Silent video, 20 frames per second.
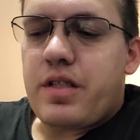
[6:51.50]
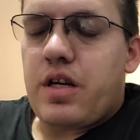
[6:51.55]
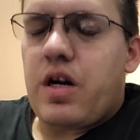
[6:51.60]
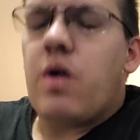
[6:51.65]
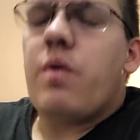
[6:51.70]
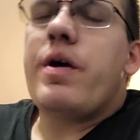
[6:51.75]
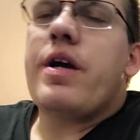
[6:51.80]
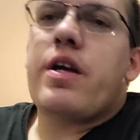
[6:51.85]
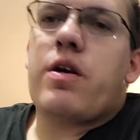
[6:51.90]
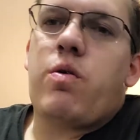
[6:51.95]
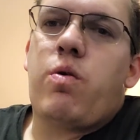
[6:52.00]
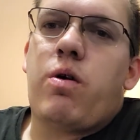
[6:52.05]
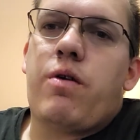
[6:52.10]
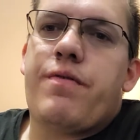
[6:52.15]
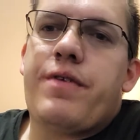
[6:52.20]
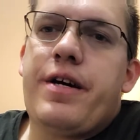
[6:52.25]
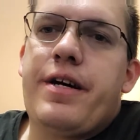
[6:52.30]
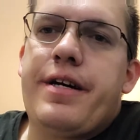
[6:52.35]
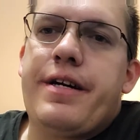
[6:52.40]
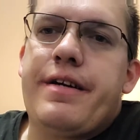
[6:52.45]
'08
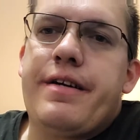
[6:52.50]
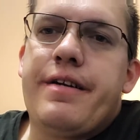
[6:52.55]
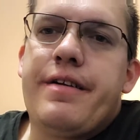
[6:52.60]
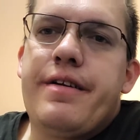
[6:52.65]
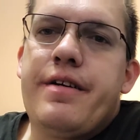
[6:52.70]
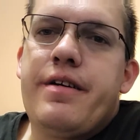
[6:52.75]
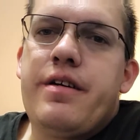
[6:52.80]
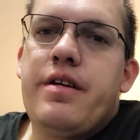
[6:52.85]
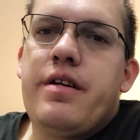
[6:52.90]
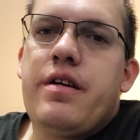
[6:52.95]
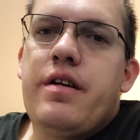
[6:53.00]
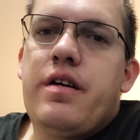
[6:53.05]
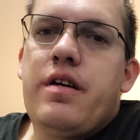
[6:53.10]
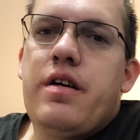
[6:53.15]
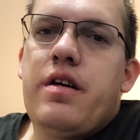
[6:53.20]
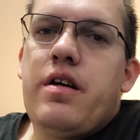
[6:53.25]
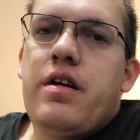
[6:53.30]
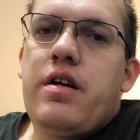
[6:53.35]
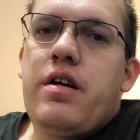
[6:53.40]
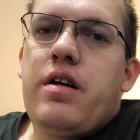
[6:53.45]
Corvette
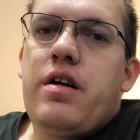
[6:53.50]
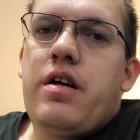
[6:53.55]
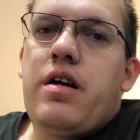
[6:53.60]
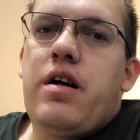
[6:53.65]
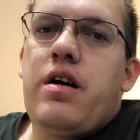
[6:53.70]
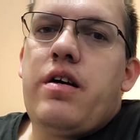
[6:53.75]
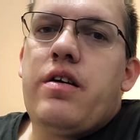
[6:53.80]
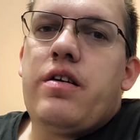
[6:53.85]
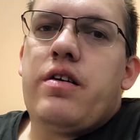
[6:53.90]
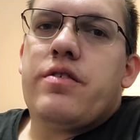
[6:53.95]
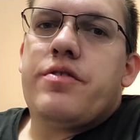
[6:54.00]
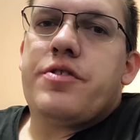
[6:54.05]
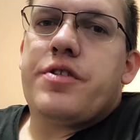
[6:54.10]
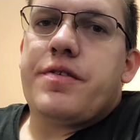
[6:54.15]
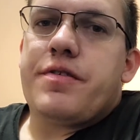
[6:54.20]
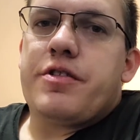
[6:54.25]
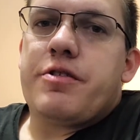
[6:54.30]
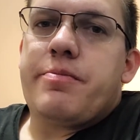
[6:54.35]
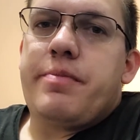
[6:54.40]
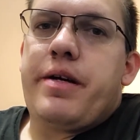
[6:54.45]

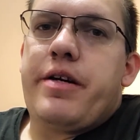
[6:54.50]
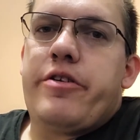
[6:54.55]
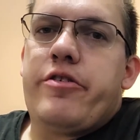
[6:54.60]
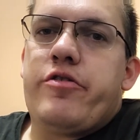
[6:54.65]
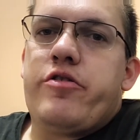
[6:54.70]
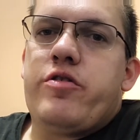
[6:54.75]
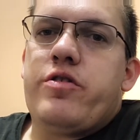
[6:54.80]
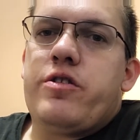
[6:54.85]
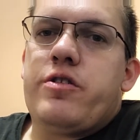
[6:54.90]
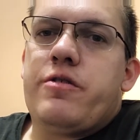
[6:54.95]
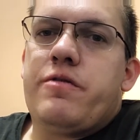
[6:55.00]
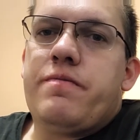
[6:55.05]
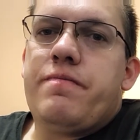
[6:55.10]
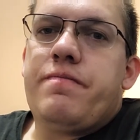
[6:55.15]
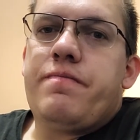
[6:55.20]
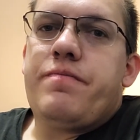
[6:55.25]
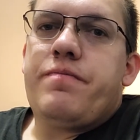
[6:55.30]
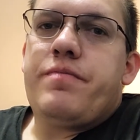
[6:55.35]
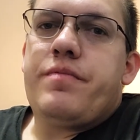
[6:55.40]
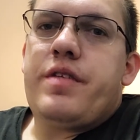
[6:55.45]
service manual
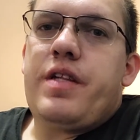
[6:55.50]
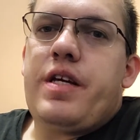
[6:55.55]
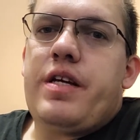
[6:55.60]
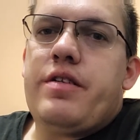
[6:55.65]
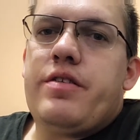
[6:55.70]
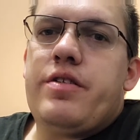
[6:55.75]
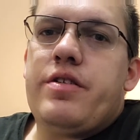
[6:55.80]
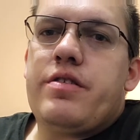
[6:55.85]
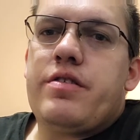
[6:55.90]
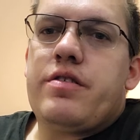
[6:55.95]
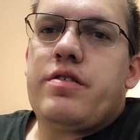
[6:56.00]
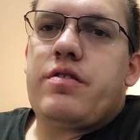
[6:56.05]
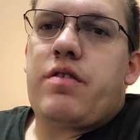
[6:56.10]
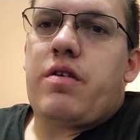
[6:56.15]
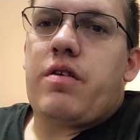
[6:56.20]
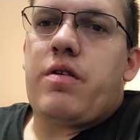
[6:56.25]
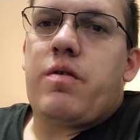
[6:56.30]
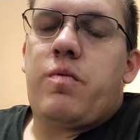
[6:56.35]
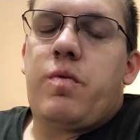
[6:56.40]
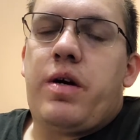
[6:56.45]
and just
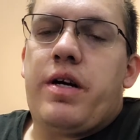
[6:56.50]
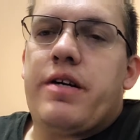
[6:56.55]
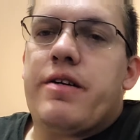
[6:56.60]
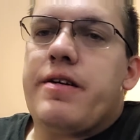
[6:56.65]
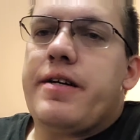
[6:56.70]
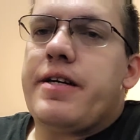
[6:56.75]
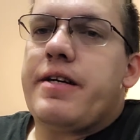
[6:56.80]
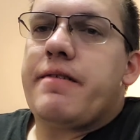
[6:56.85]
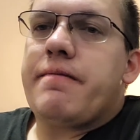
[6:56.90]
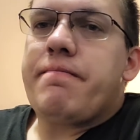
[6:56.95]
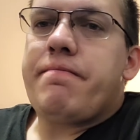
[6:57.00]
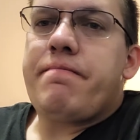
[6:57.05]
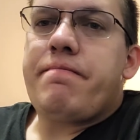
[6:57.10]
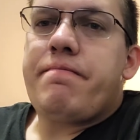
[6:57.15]
started wiring.